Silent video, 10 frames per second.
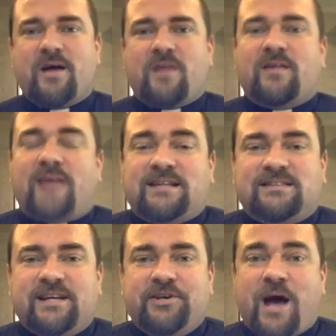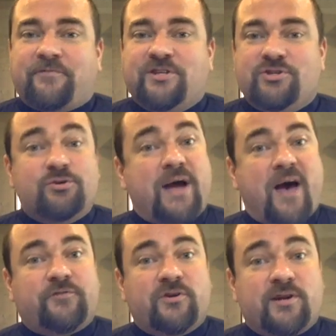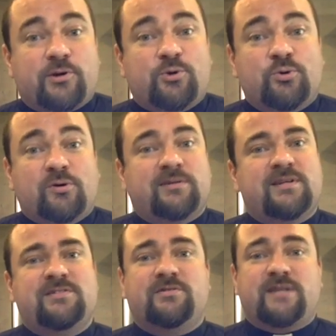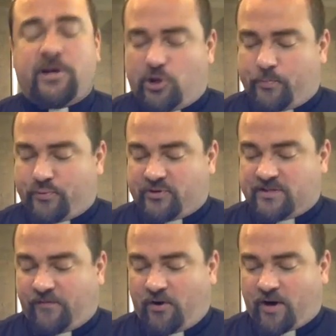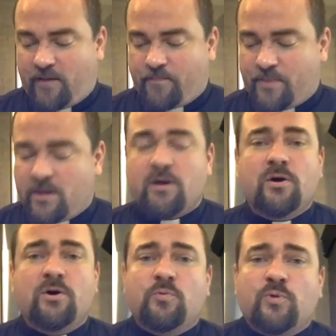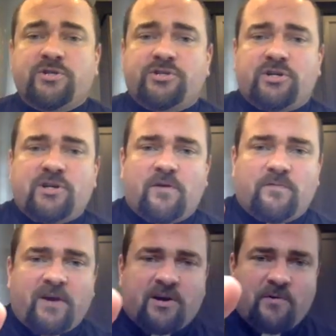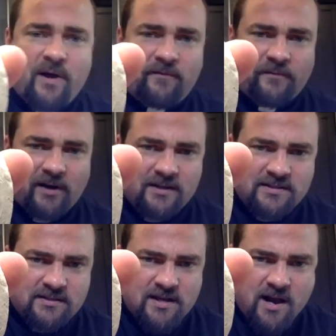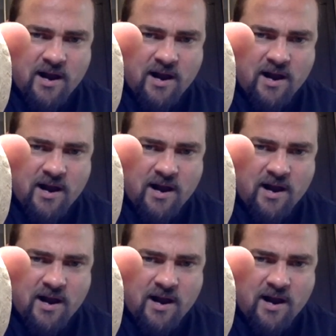The last thing you have to do after they're cooled is you take your Prosphora, which turned out very well for us,